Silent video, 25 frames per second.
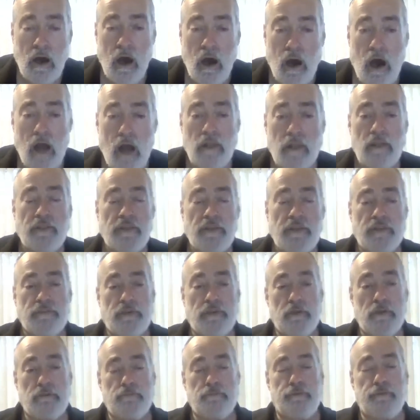All of this
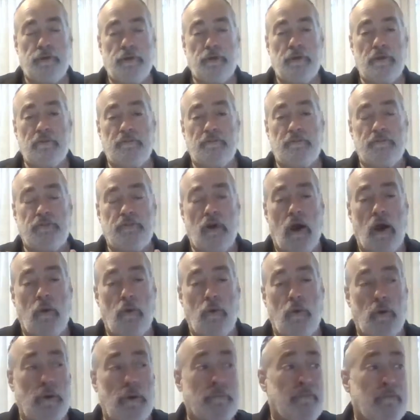he's putting
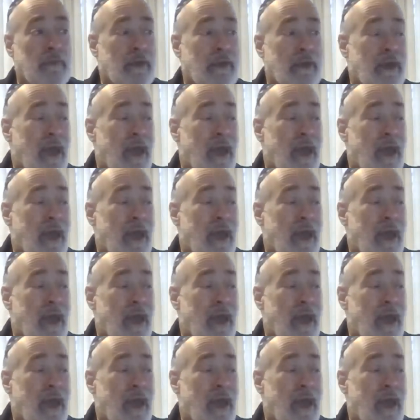forward